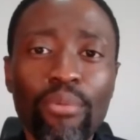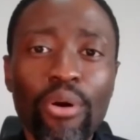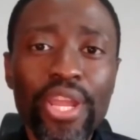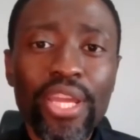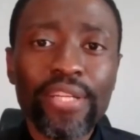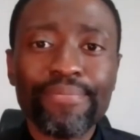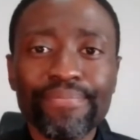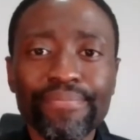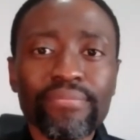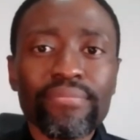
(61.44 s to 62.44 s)
morning
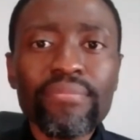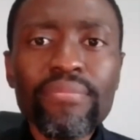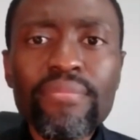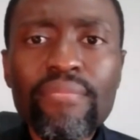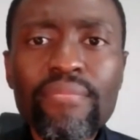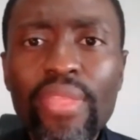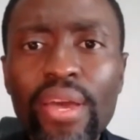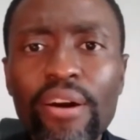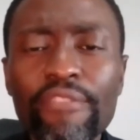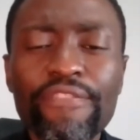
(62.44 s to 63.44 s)

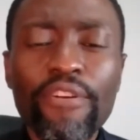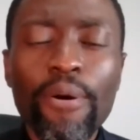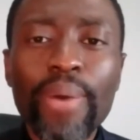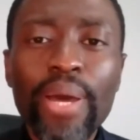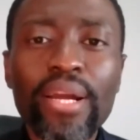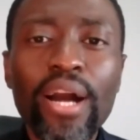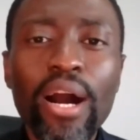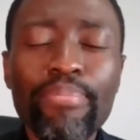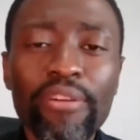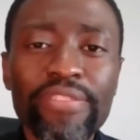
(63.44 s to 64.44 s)
from a
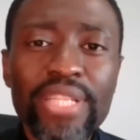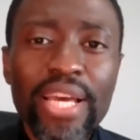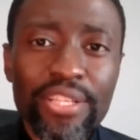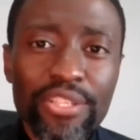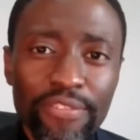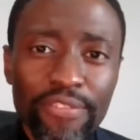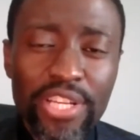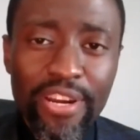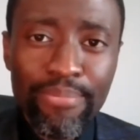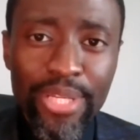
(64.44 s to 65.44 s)
couple of texts of
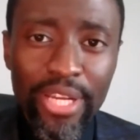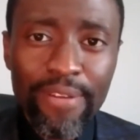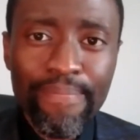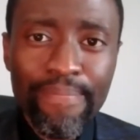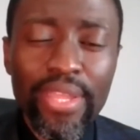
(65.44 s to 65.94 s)
scripture.